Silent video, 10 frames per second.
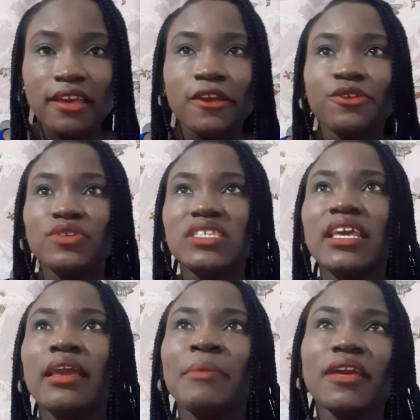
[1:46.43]
You see,
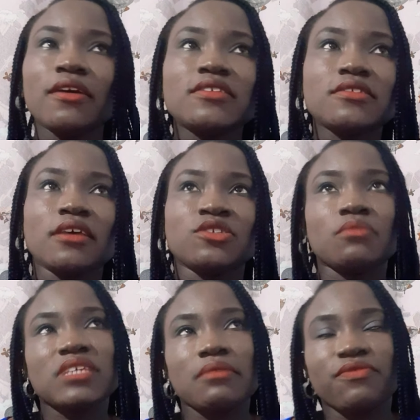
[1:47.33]
because
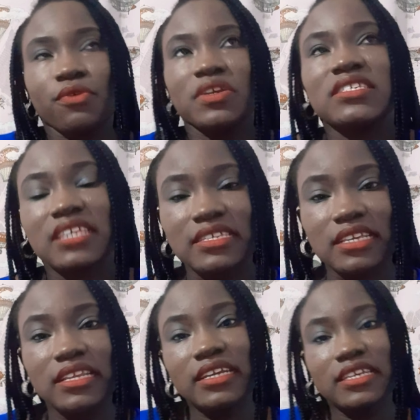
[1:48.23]
sometimes, for instance, a
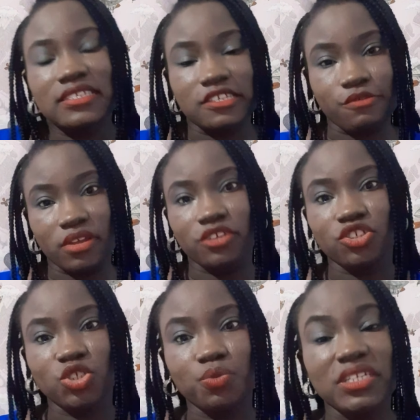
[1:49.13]
lady is in a
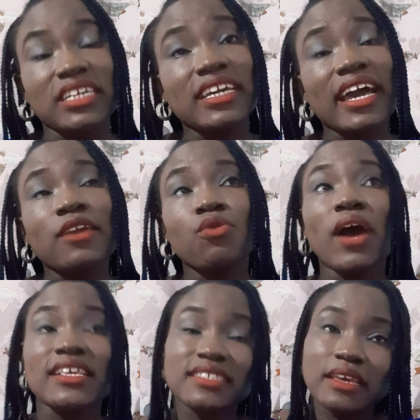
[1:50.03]
relationship with a guy who
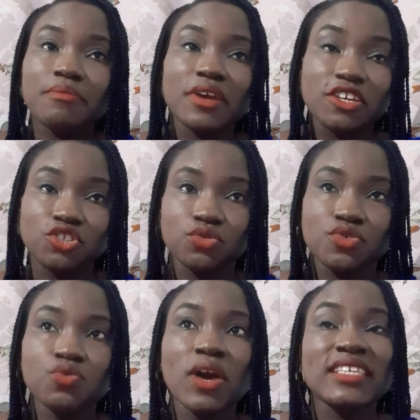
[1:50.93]
has temper
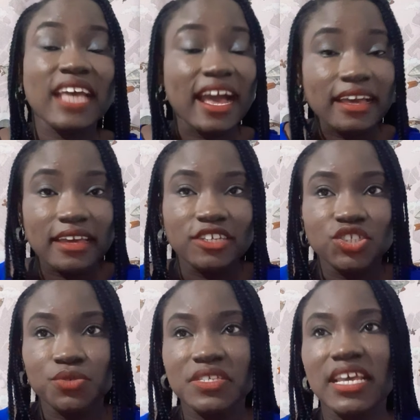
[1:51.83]
issues, who has anger
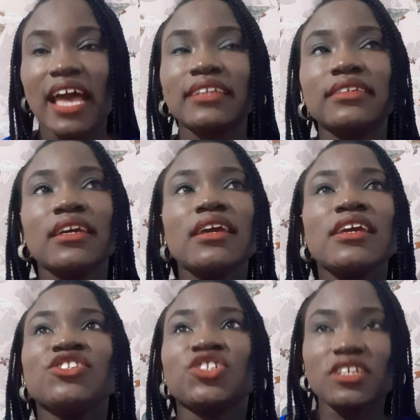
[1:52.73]
issues, and
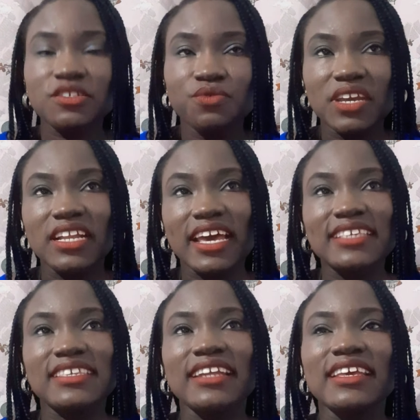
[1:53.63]
she doesn't
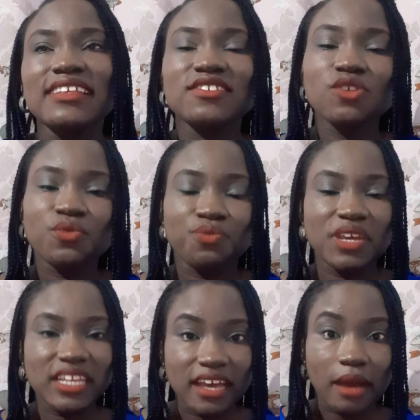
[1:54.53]
realize that it is not
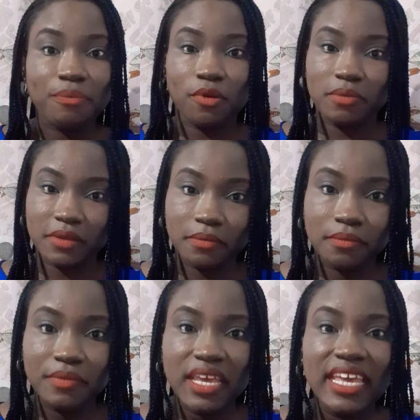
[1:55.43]
really her problem.
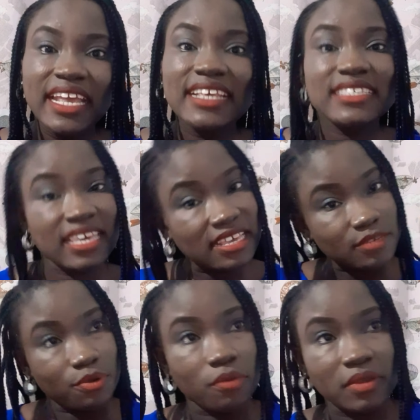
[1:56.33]
It is his
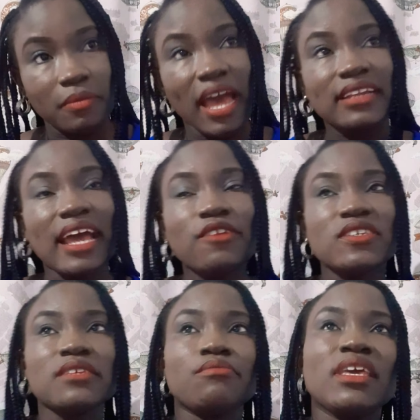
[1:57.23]
problem. And that
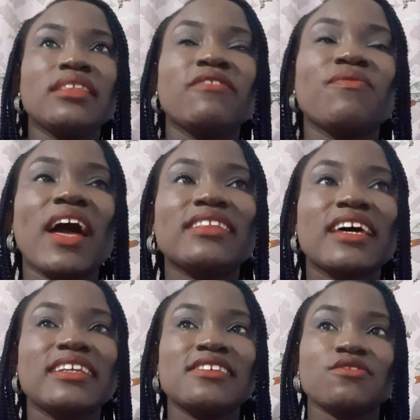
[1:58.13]
doesn't mean the fact
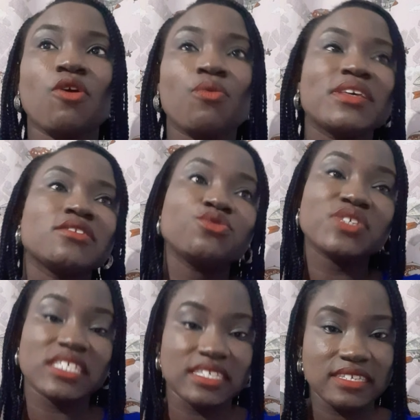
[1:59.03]
that he's always
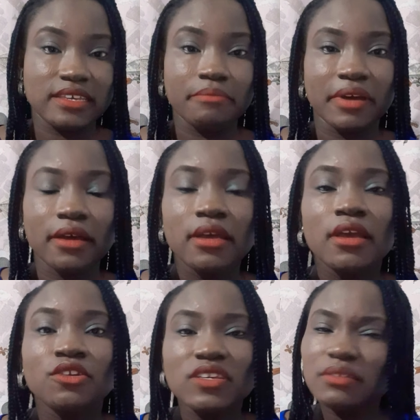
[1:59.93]
losing his temper
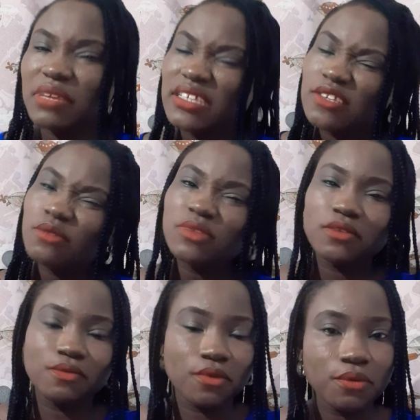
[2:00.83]
doesn't mean there's
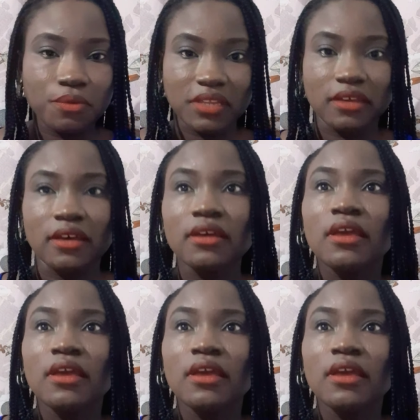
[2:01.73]
something wrong with her.